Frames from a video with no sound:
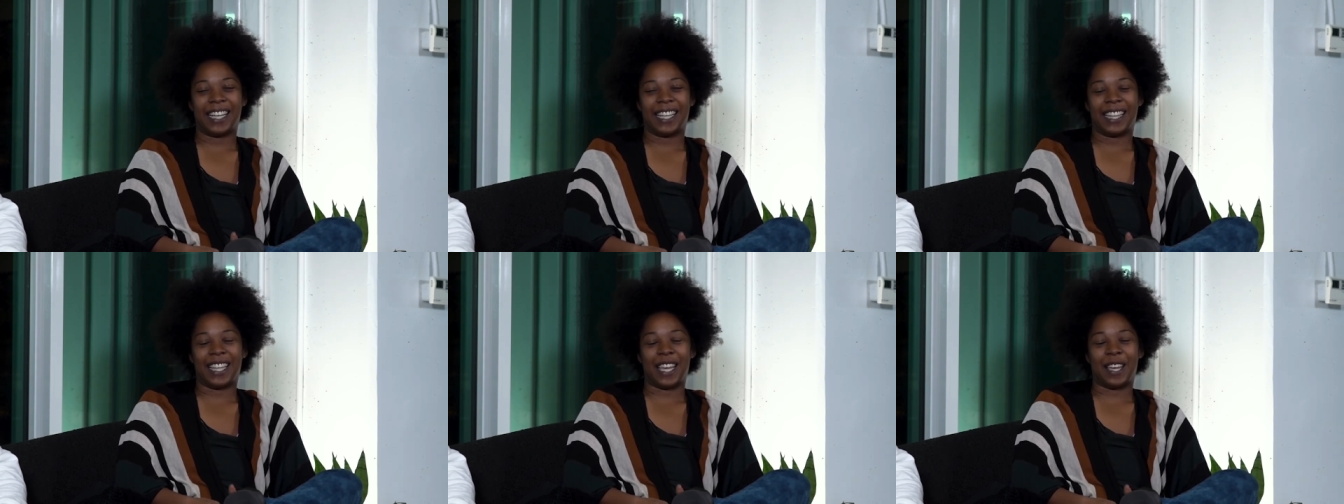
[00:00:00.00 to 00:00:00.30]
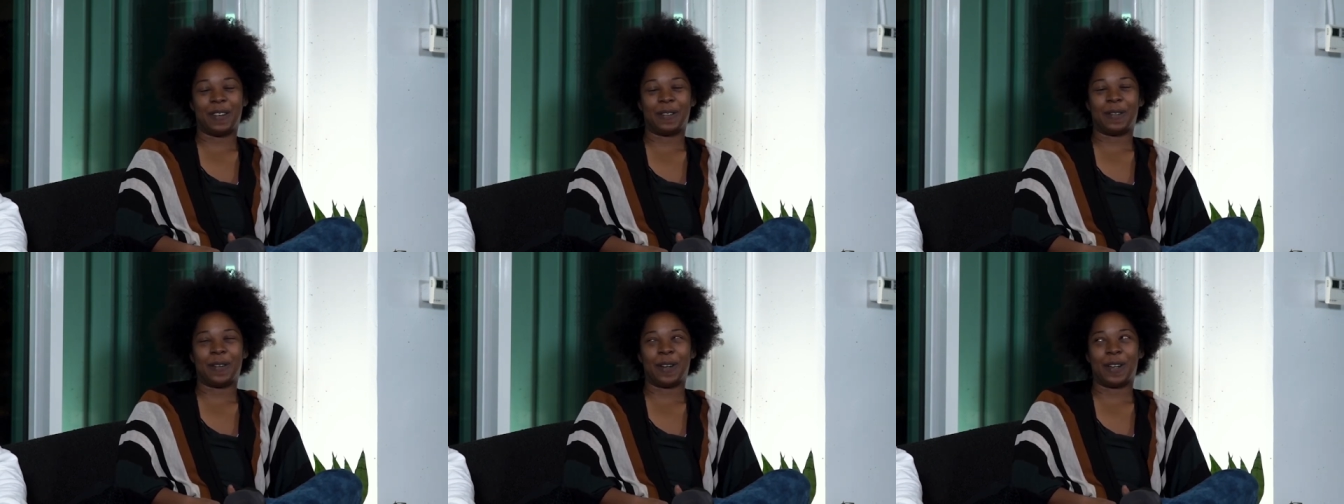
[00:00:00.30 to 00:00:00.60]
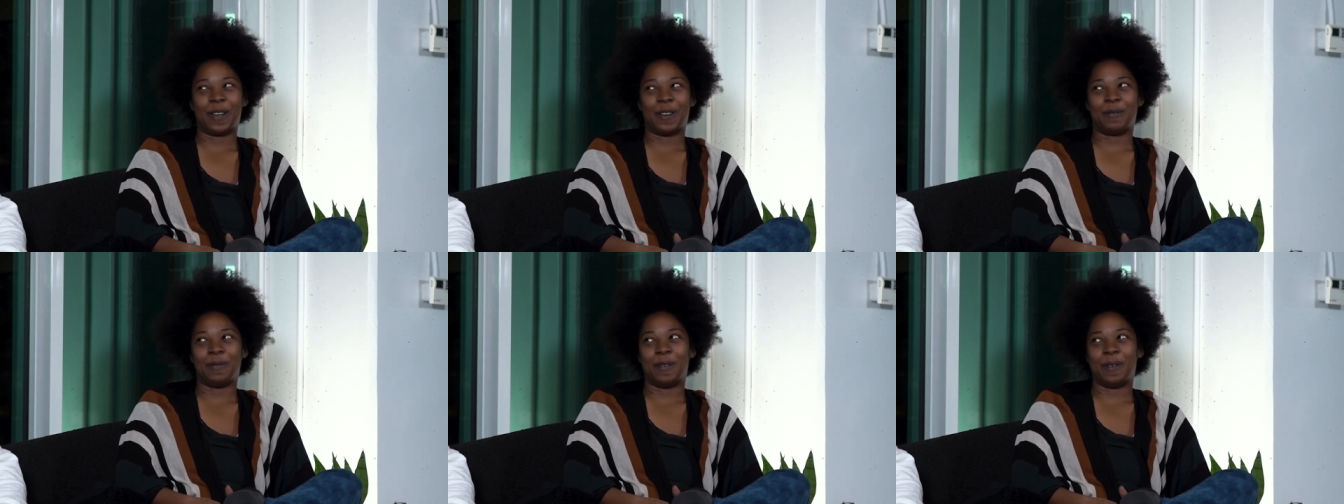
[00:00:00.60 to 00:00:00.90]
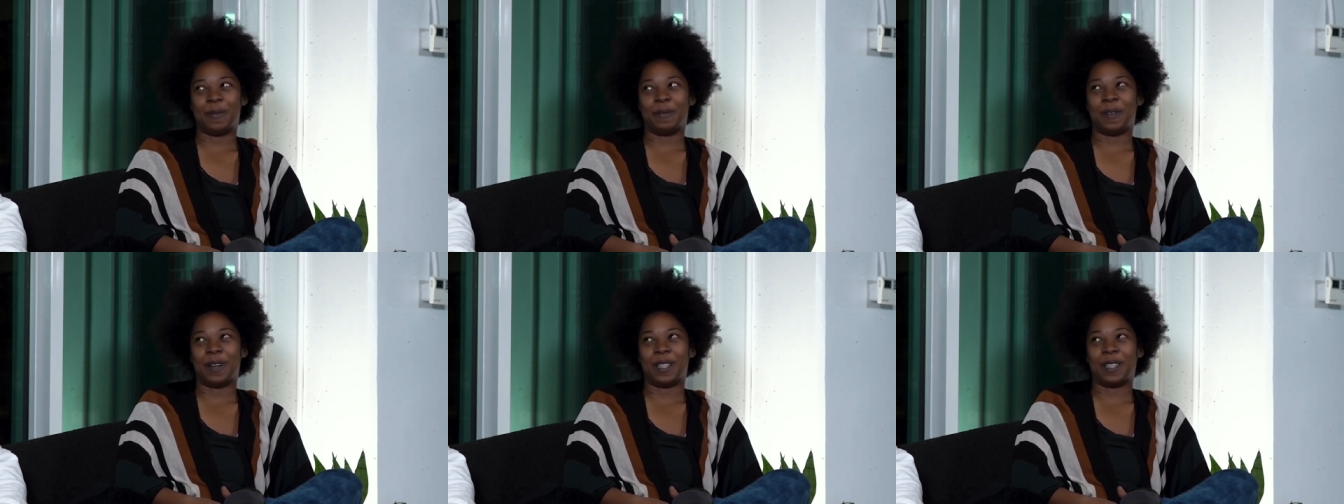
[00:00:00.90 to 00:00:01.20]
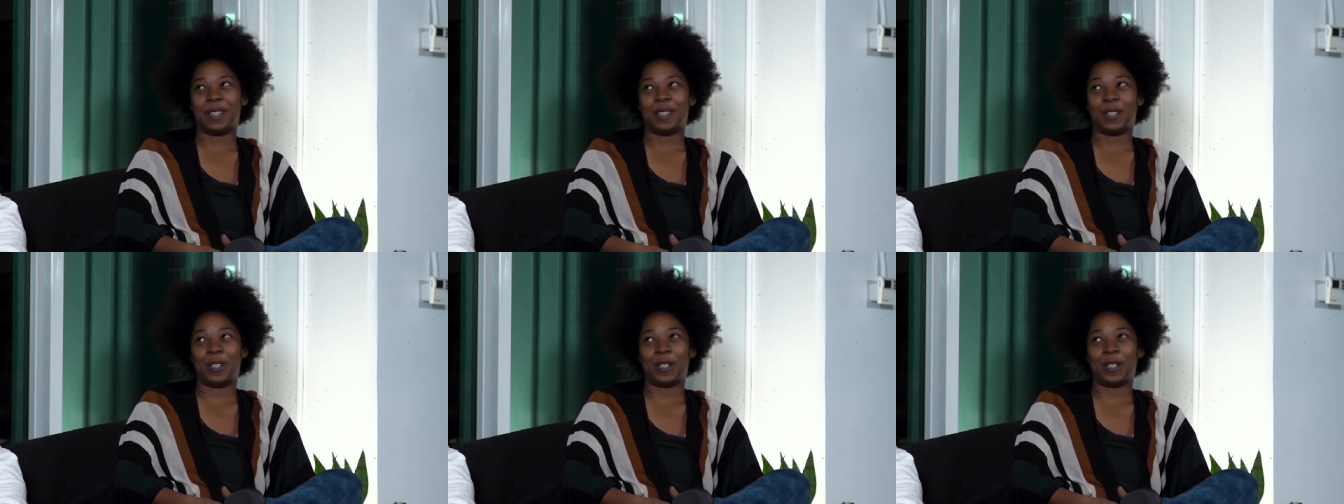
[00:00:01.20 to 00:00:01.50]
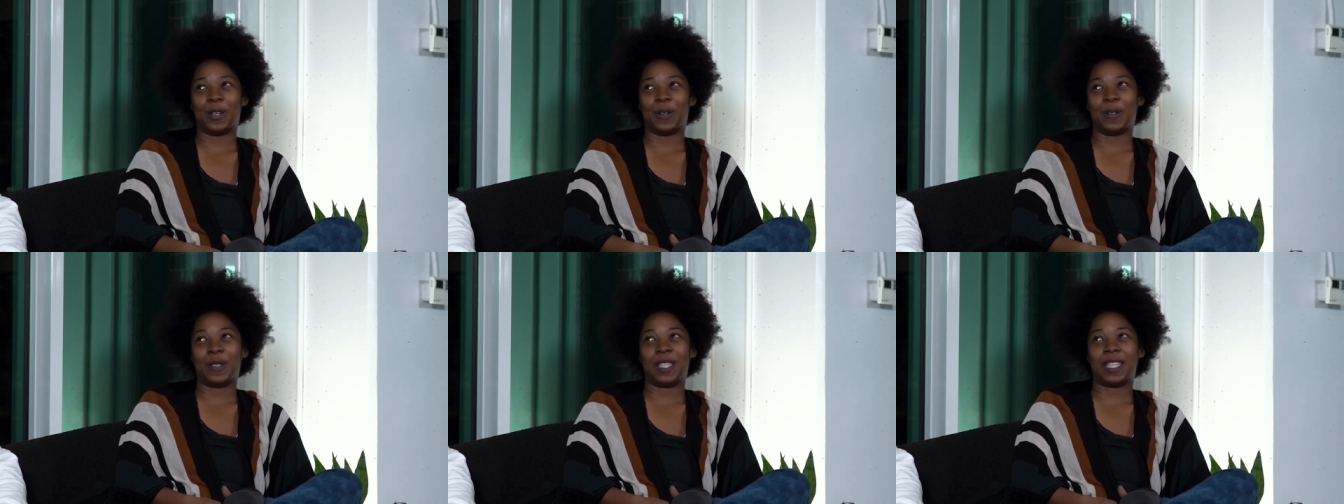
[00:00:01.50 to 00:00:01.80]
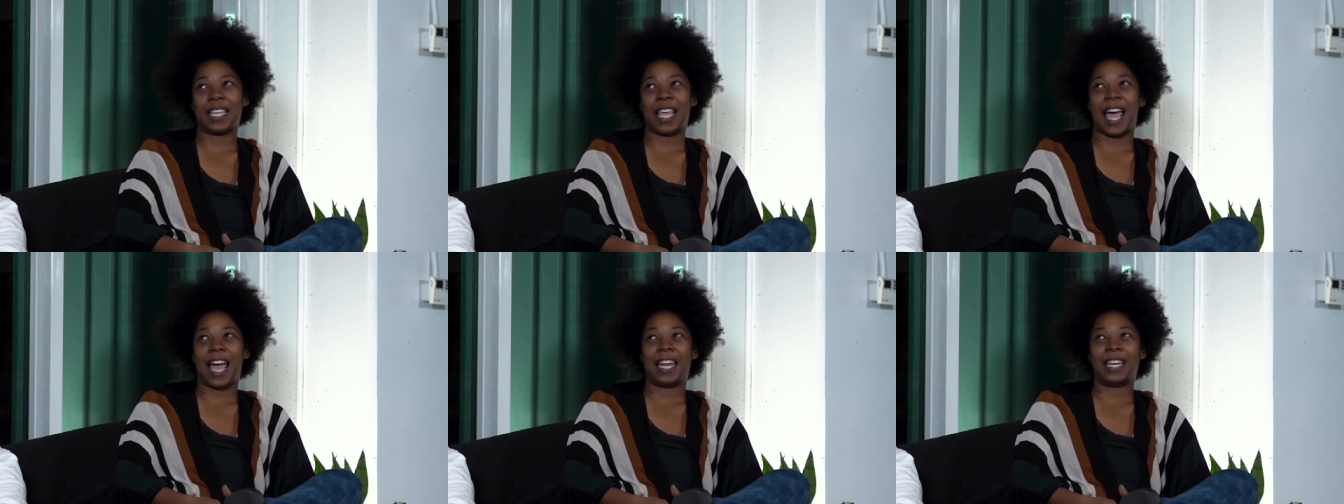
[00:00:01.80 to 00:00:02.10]
like, forgive me, but the show
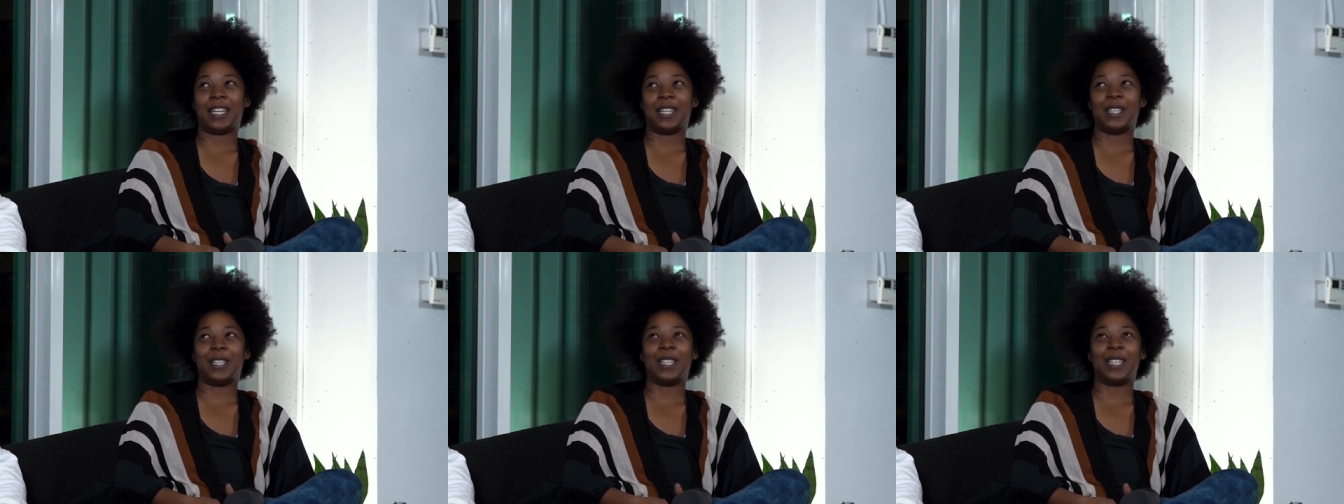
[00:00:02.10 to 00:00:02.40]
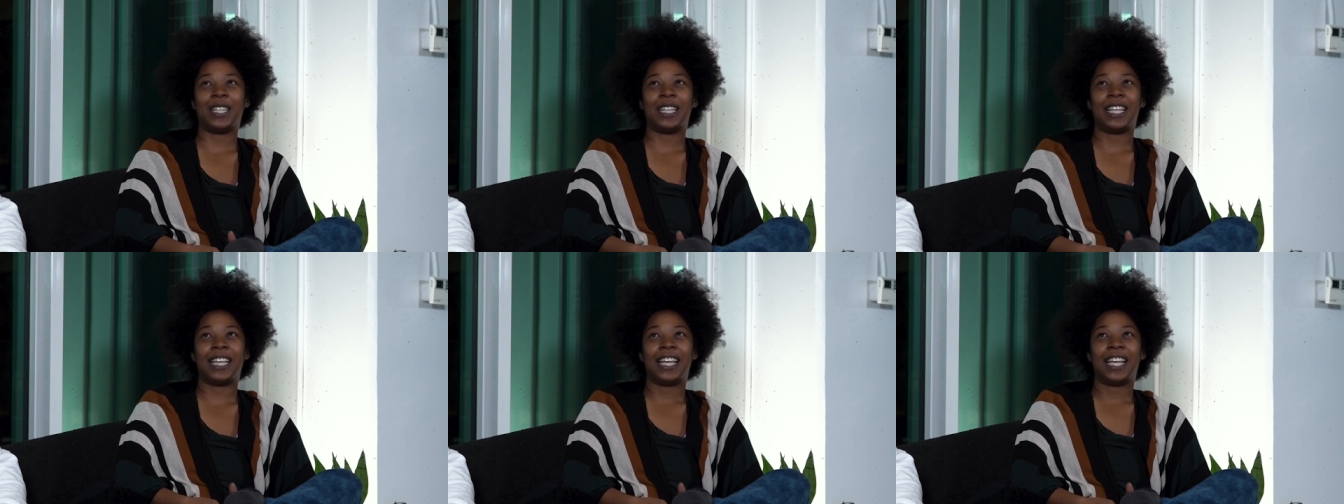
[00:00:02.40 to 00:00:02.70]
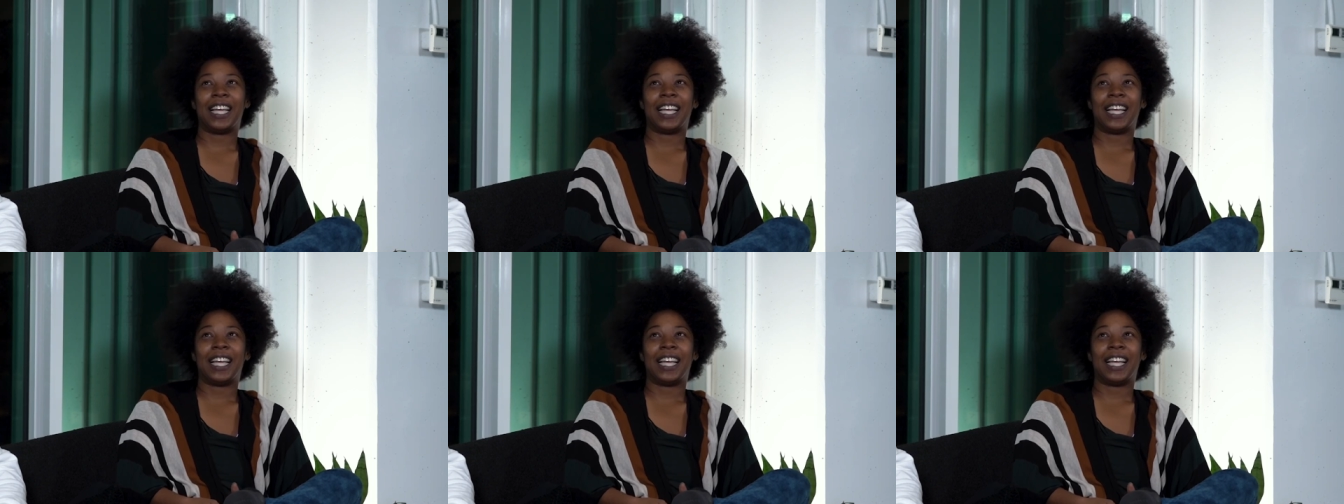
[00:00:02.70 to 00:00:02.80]
Scandal,